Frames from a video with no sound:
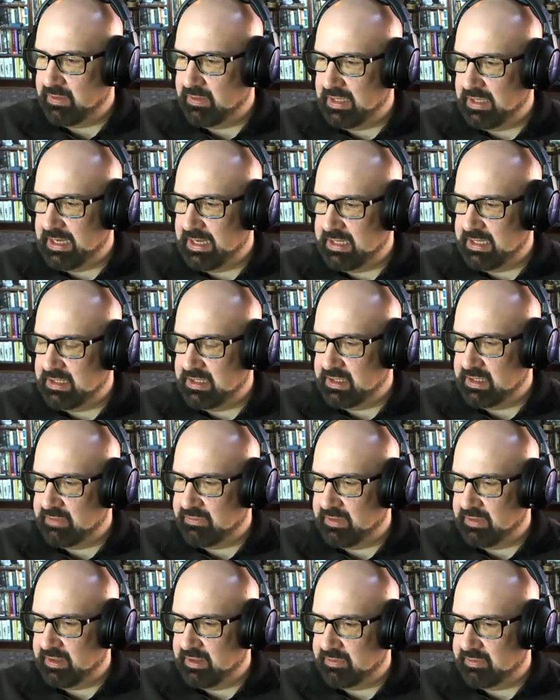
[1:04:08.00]
idea
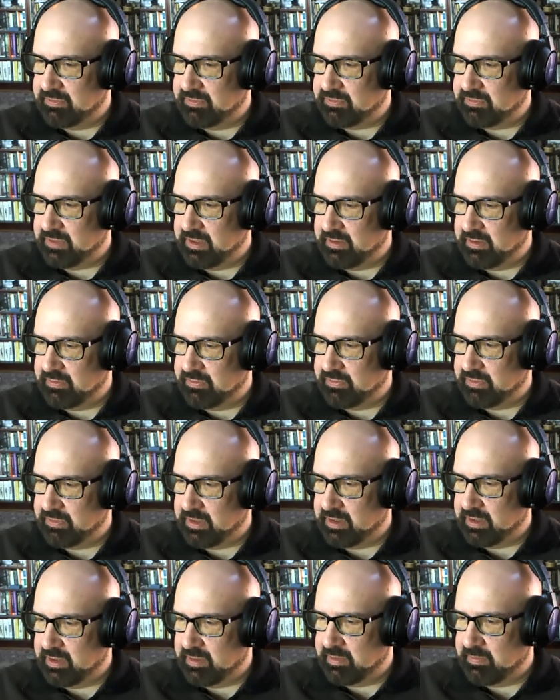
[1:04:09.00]
of
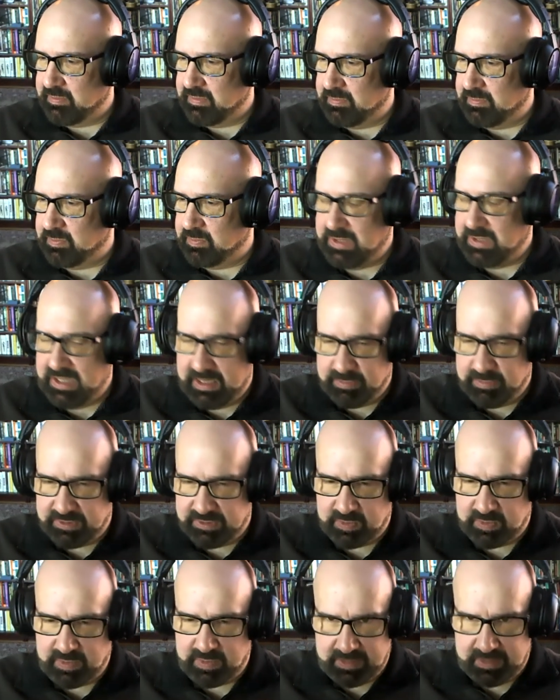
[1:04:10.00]
being able
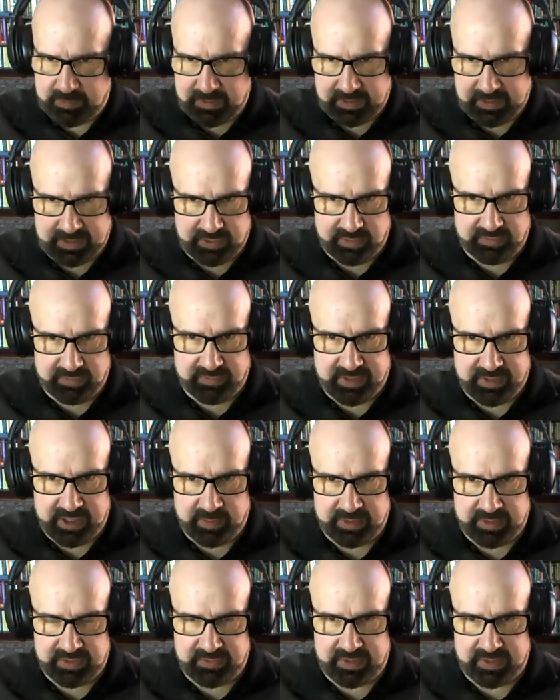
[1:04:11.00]
to manipulate your
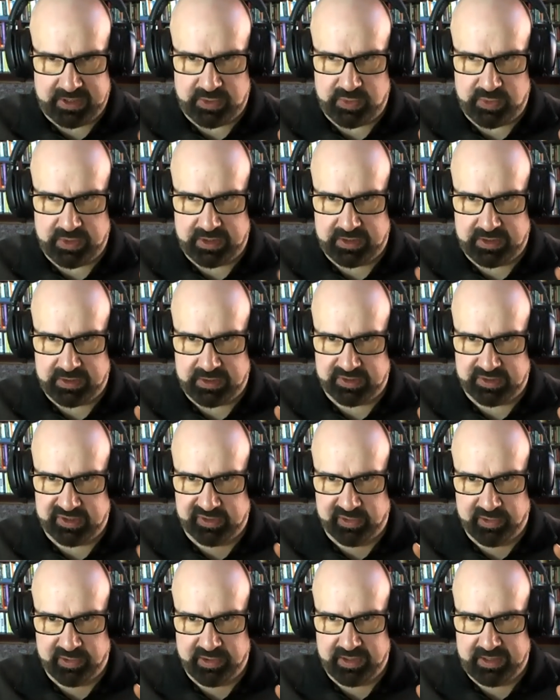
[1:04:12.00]
environment is very critical to
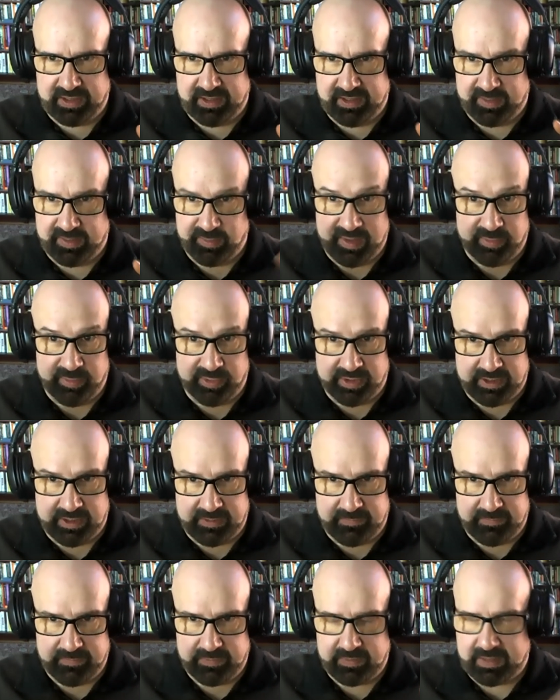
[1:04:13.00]
learning and memory.